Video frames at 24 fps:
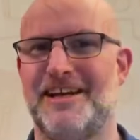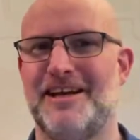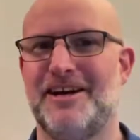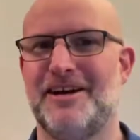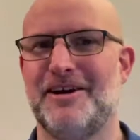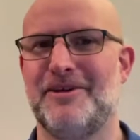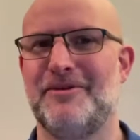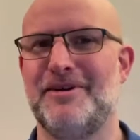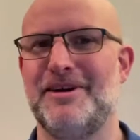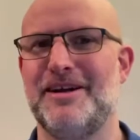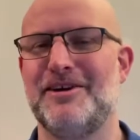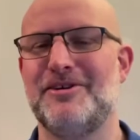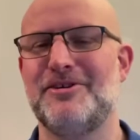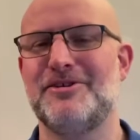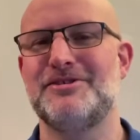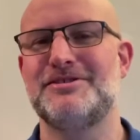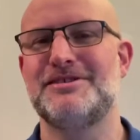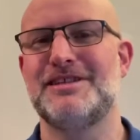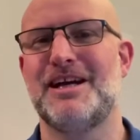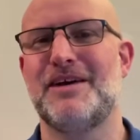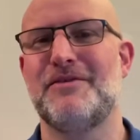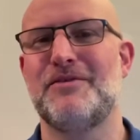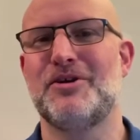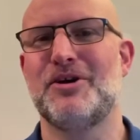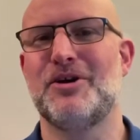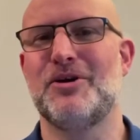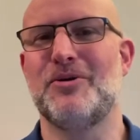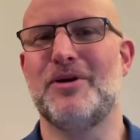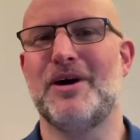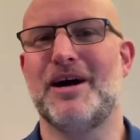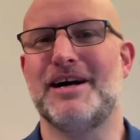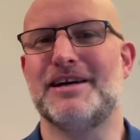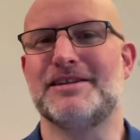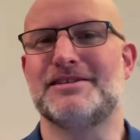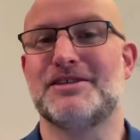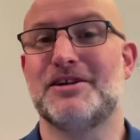We're now going to have a go
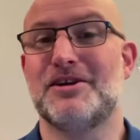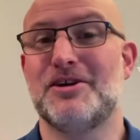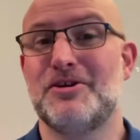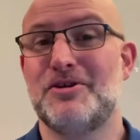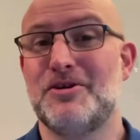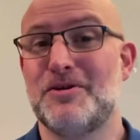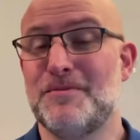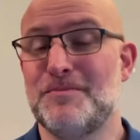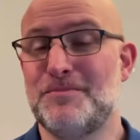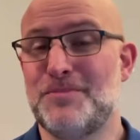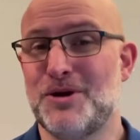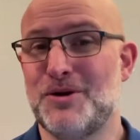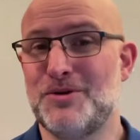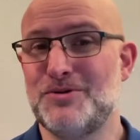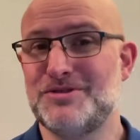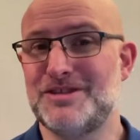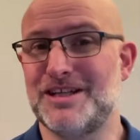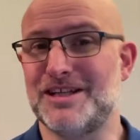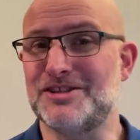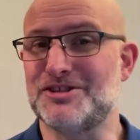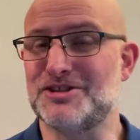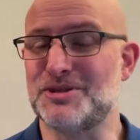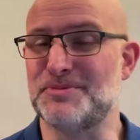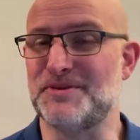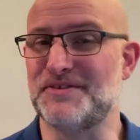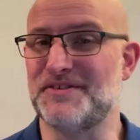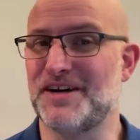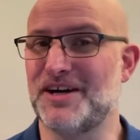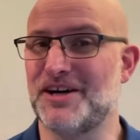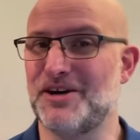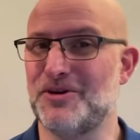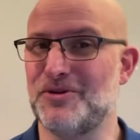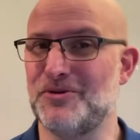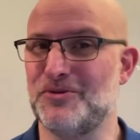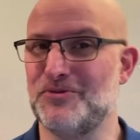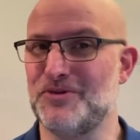at composing some of our
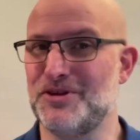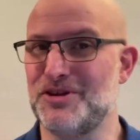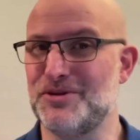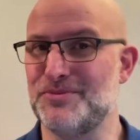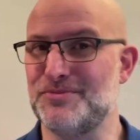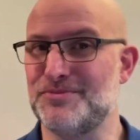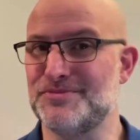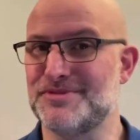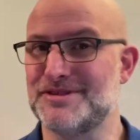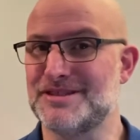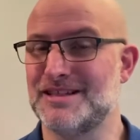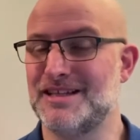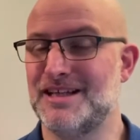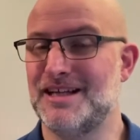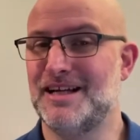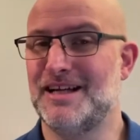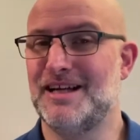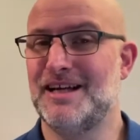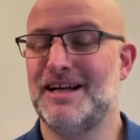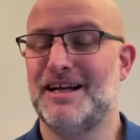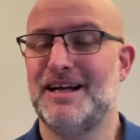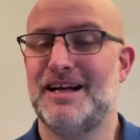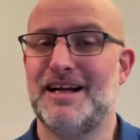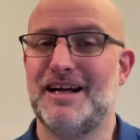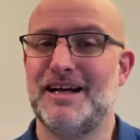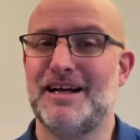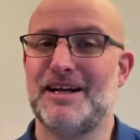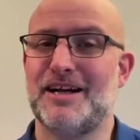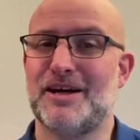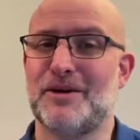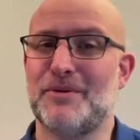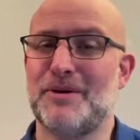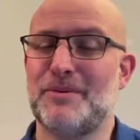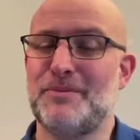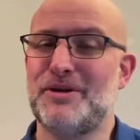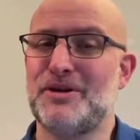own rhythms. Now
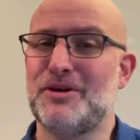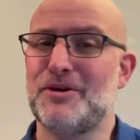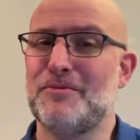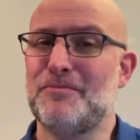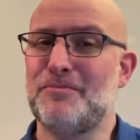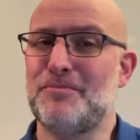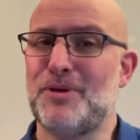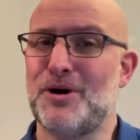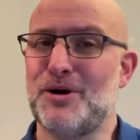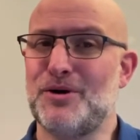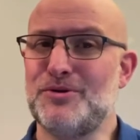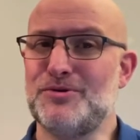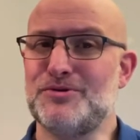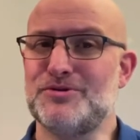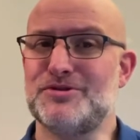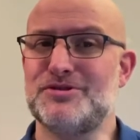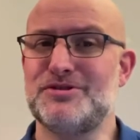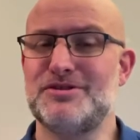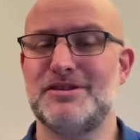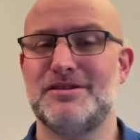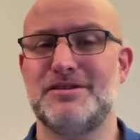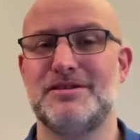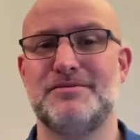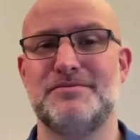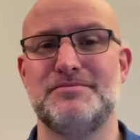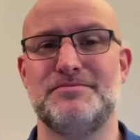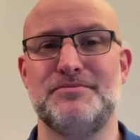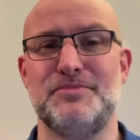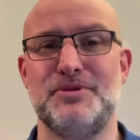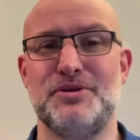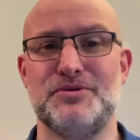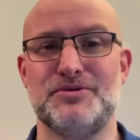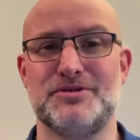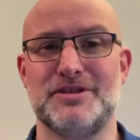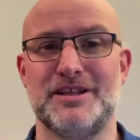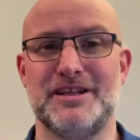when we compose
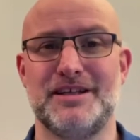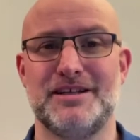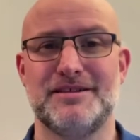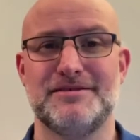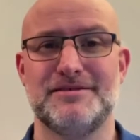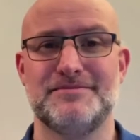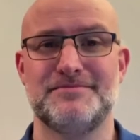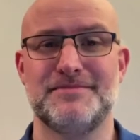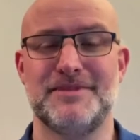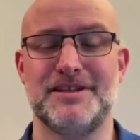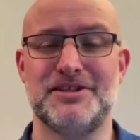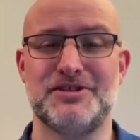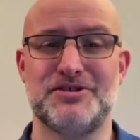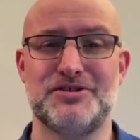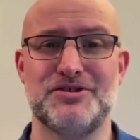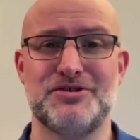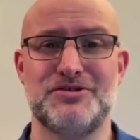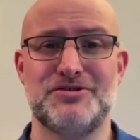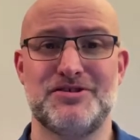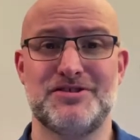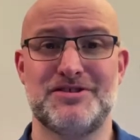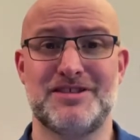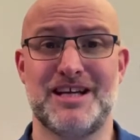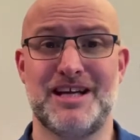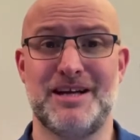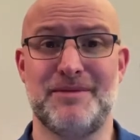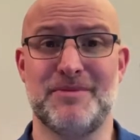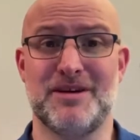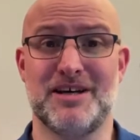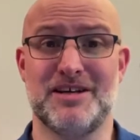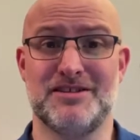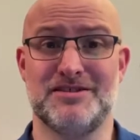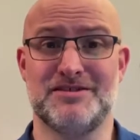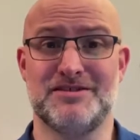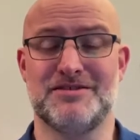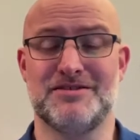music, it's just the same
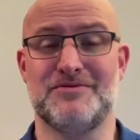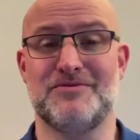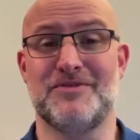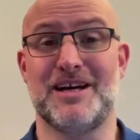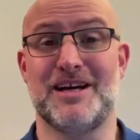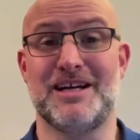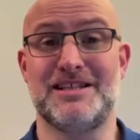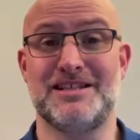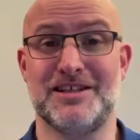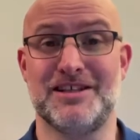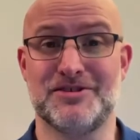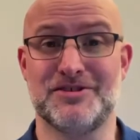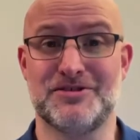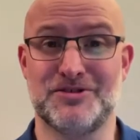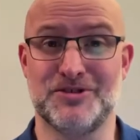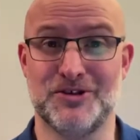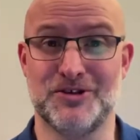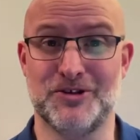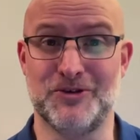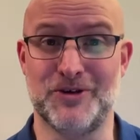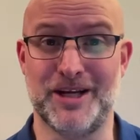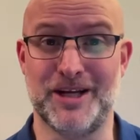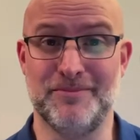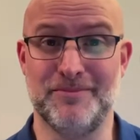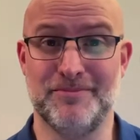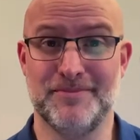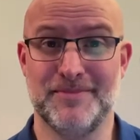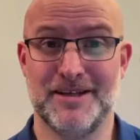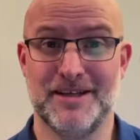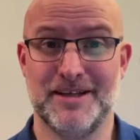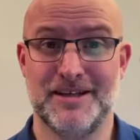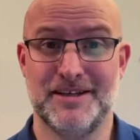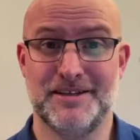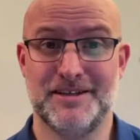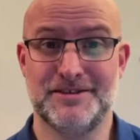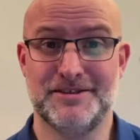as writing a story.
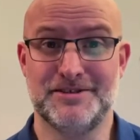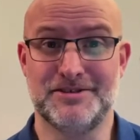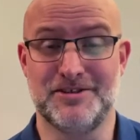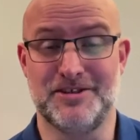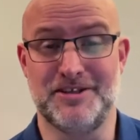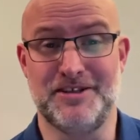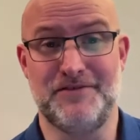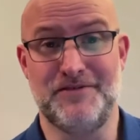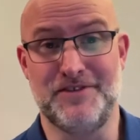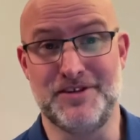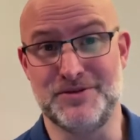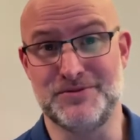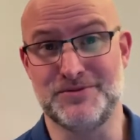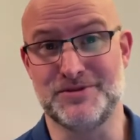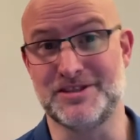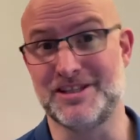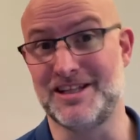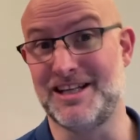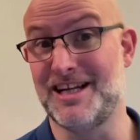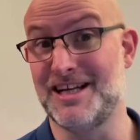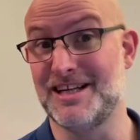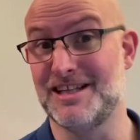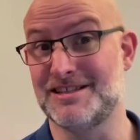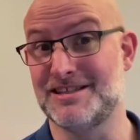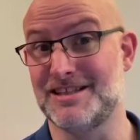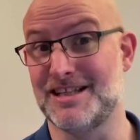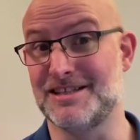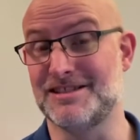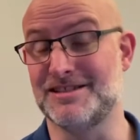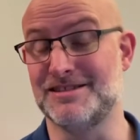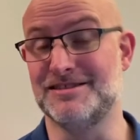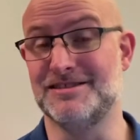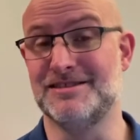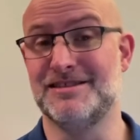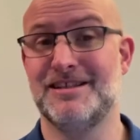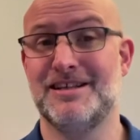So if this was an English lesson,